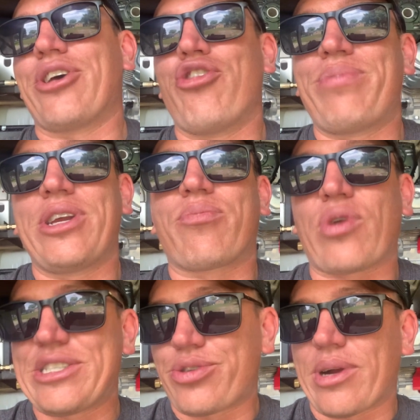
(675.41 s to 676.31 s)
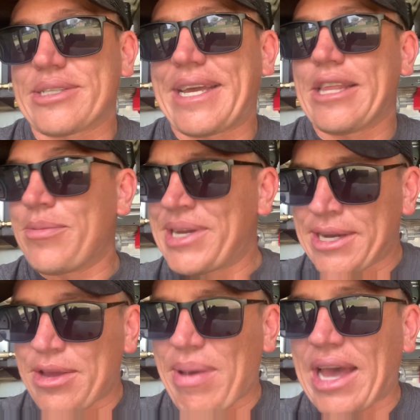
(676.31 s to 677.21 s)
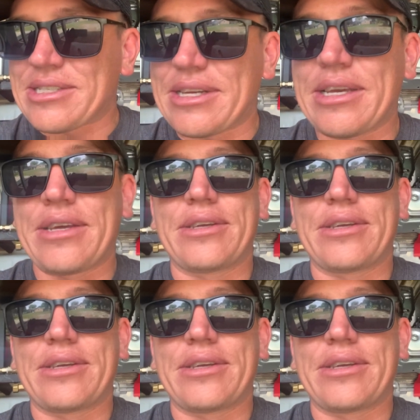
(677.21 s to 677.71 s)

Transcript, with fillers: opened up restaurants at limited capacity.